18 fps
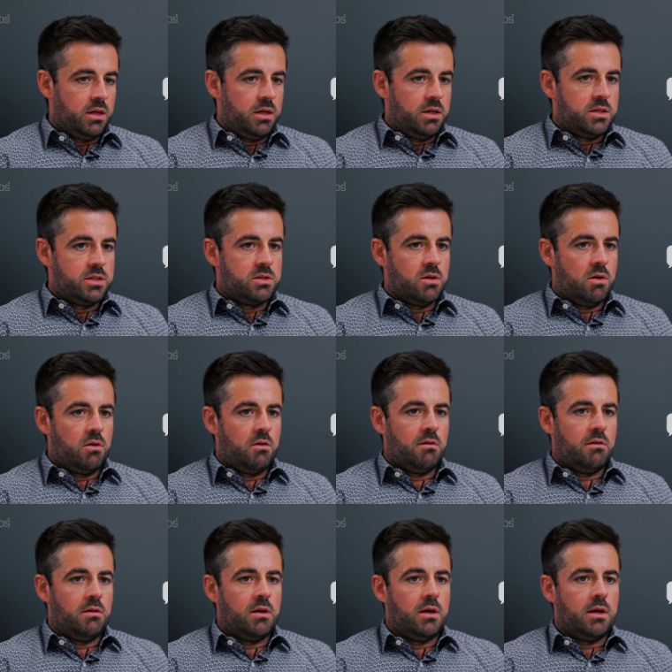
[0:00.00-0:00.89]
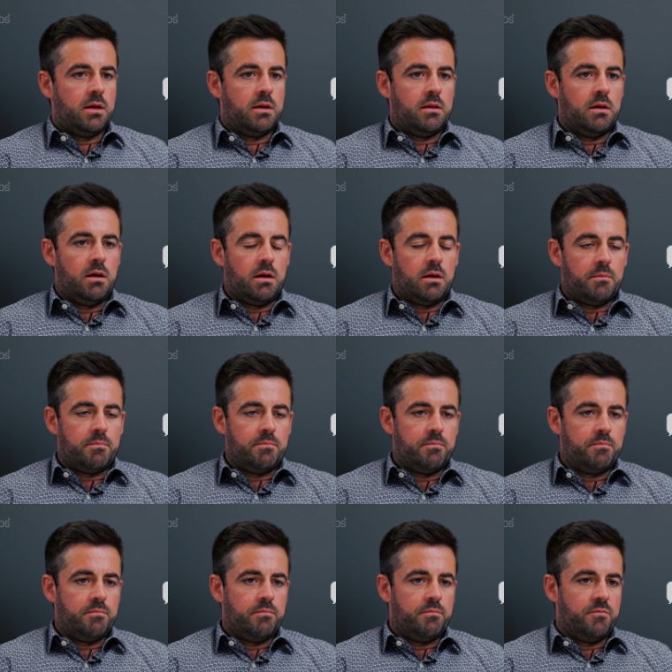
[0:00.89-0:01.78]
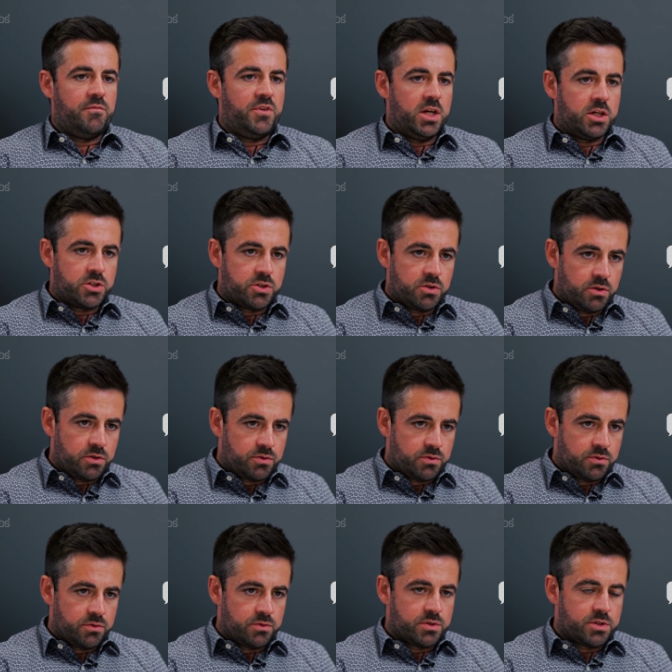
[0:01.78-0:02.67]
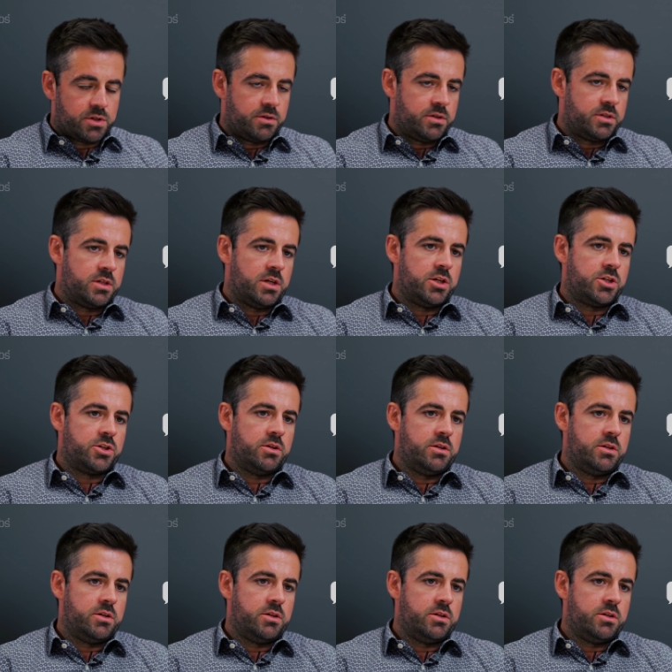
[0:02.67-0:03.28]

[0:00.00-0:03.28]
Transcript: So VH2O2 sterilization